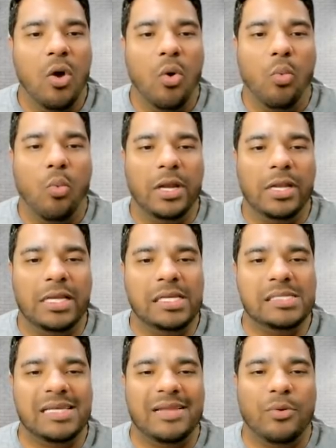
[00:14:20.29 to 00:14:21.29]
what
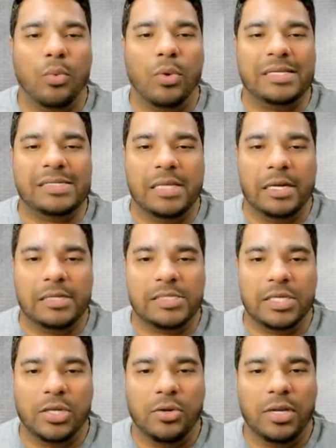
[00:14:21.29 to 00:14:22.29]
is and what is not a
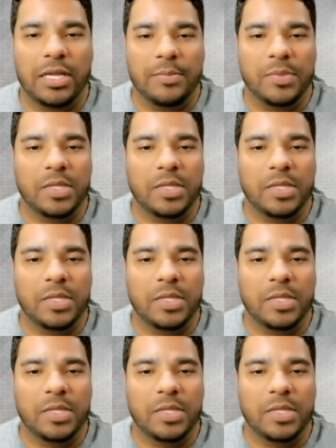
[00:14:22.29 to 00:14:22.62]
security.